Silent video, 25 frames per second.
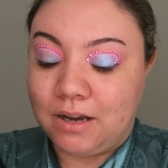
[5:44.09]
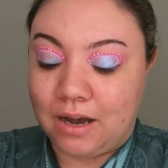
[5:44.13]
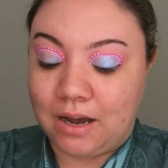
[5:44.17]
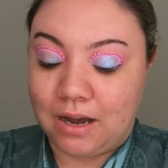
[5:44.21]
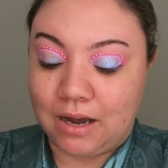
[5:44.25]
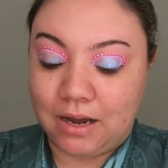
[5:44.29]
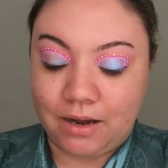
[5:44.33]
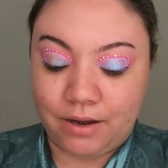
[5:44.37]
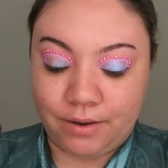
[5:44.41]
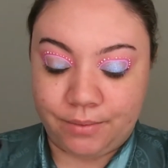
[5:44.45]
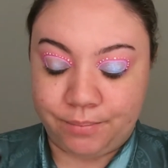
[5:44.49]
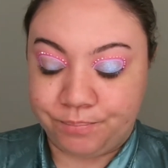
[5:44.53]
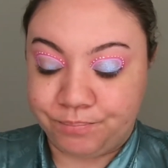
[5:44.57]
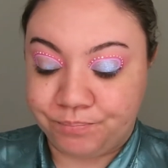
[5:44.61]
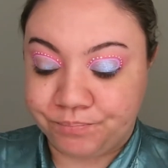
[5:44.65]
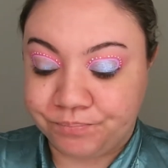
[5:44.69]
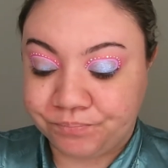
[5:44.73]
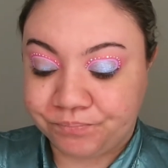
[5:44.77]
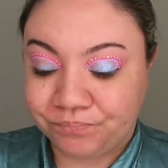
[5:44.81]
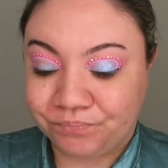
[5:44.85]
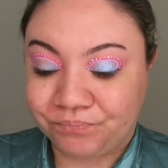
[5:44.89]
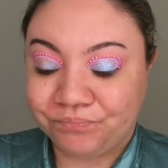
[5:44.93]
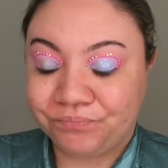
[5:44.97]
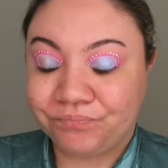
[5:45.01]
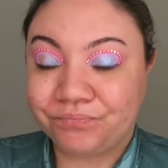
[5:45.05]

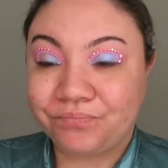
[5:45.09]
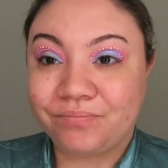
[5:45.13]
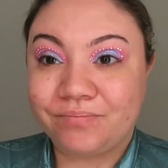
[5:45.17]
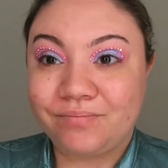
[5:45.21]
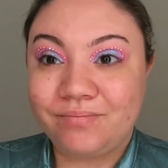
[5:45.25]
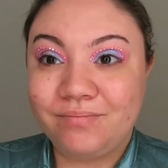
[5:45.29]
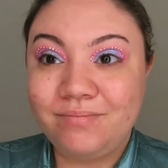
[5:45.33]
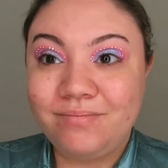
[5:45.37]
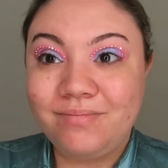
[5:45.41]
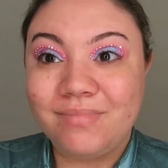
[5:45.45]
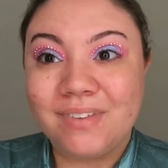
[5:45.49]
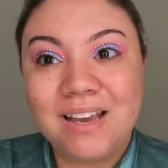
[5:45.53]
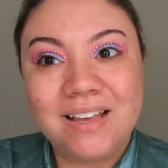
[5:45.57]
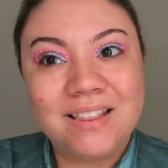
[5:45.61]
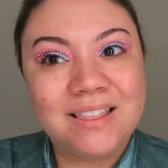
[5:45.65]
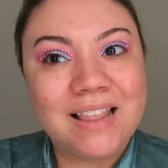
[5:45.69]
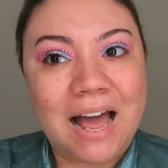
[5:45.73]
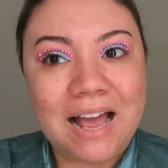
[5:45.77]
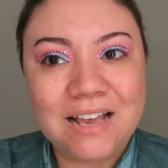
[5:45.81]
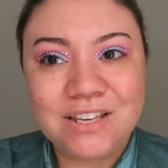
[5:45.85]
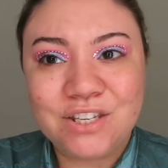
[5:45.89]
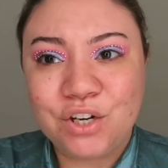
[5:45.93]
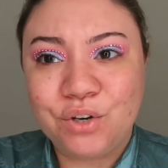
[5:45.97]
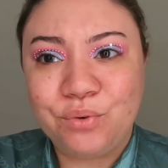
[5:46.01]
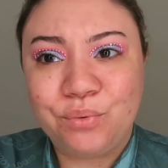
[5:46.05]
It
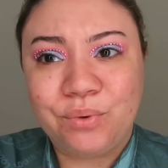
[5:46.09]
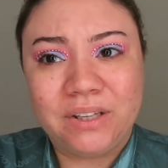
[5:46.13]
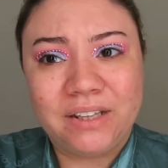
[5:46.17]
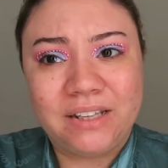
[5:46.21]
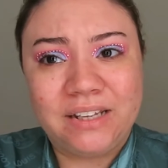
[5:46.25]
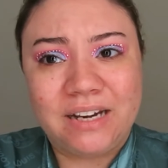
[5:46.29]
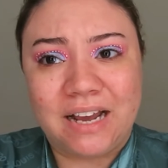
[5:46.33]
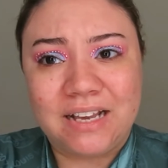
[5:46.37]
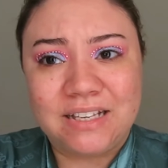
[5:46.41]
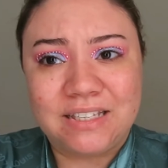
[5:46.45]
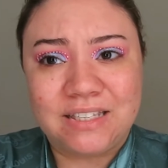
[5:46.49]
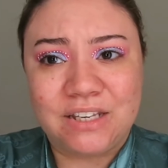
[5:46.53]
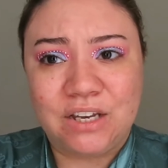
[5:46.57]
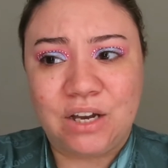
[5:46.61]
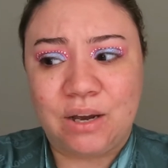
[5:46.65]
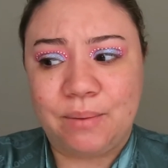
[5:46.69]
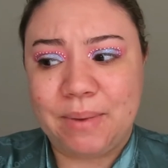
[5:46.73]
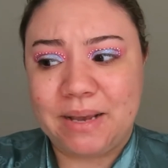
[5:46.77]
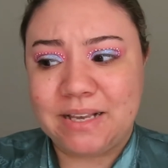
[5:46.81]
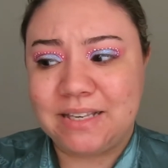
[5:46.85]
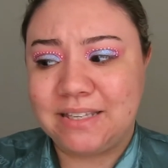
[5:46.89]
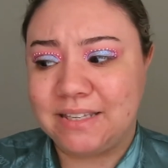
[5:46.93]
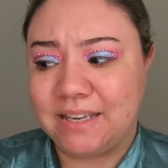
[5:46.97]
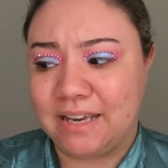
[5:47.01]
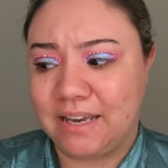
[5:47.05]
lasted really nicely on
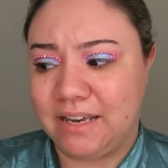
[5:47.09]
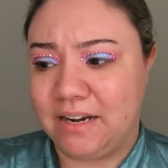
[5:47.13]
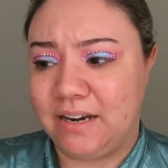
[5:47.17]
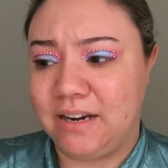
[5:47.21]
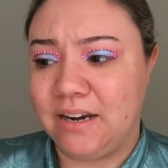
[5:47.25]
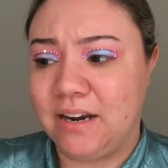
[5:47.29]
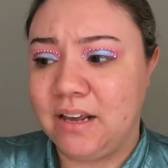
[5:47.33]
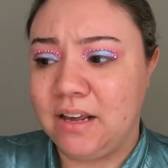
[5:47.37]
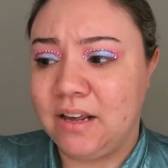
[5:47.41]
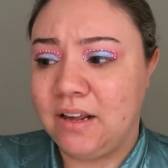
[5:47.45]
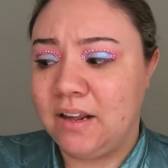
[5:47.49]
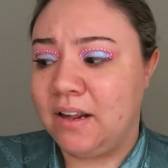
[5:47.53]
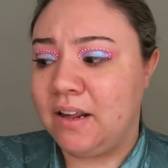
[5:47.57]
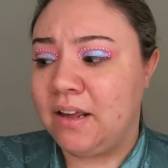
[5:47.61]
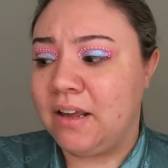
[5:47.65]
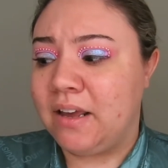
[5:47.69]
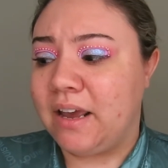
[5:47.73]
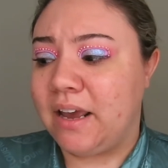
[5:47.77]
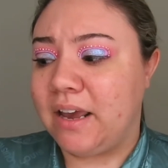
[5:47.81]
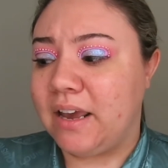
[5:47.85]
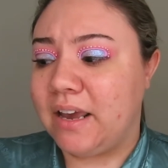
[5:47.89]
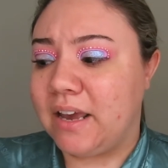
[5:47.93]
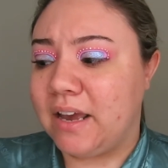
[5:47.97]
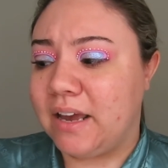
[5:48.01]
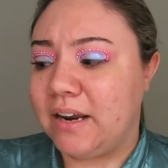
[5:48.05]
my skin,
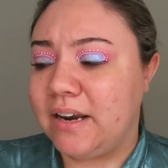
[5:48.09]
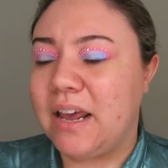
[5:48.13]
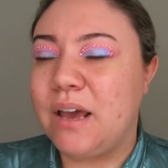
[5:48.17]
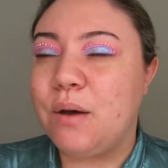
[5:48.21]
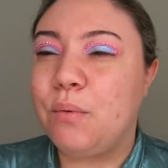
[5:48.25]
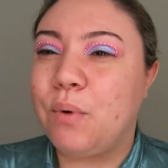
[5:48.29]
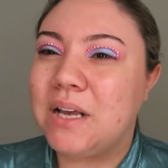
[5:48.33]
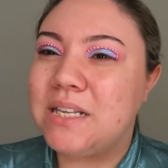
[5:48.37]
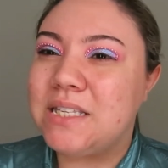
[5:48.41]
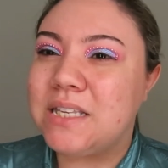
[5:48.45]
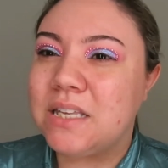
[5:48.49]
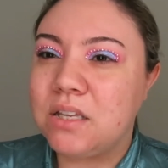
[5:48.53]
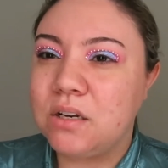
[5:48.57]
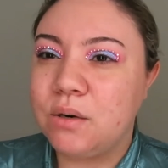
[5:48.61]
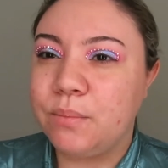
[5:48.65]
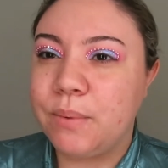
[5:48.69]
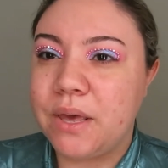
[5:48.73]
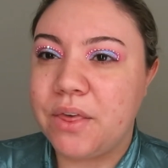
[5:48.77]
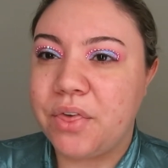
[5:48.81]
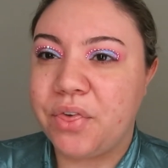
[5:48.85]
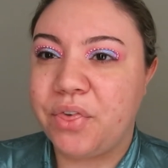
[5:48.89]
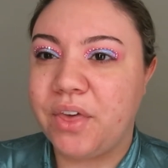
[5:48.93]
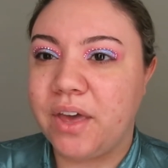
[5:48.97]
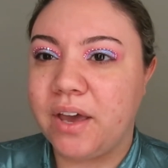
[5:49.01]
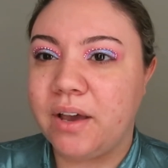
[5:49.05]
and it was a little
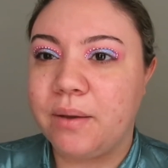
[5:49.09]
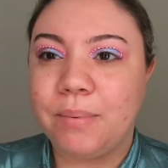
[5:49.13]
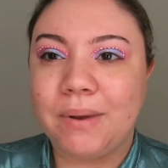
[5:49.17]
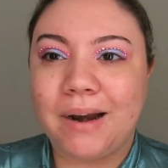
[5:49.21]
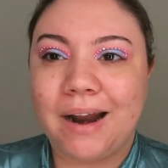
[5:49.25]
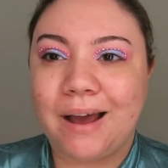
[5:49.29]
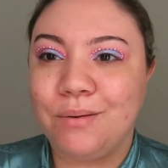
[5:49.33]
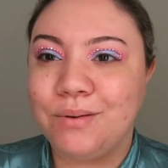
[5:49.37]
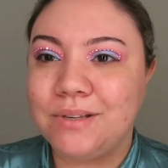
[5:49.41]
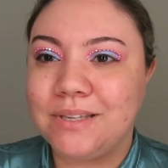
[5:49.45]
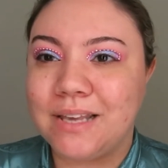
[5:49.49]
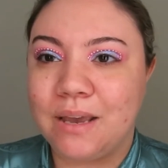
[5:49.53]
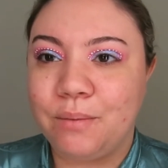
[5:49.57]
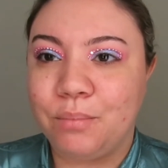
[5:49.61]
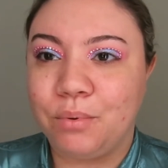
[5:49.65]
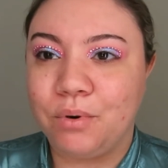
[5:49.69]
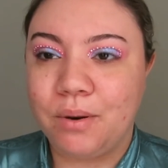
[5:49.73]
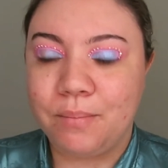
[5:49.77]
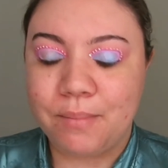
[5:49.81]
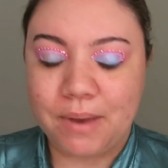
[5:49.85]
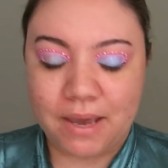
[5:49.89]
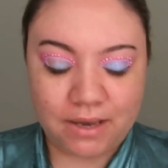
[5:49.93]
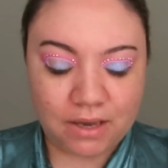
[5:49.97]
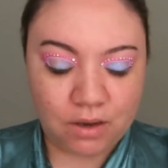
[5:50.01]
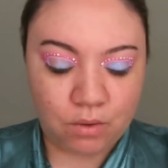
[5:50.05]
bit thick, but I was able
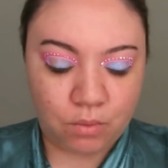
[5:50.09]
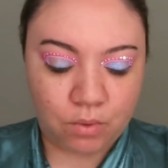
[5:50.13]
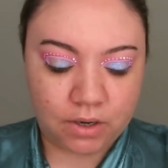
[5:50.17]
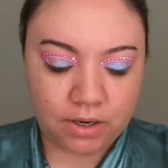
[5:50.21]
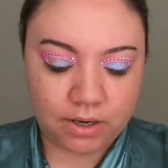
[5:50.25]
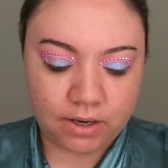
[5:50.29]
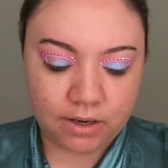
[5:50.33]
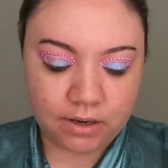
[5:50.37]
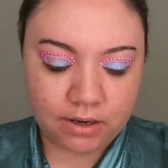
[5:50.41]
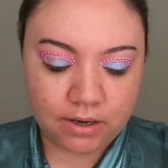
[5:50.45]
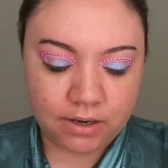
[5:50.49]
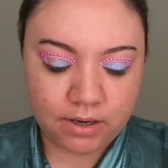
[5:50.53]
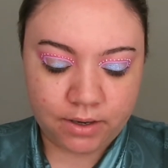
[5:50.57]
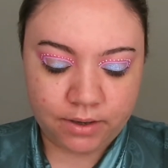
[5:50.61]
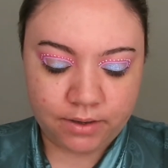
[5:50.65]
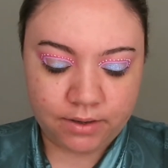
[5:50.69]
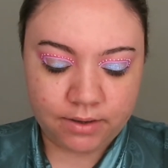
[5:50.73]
to make it work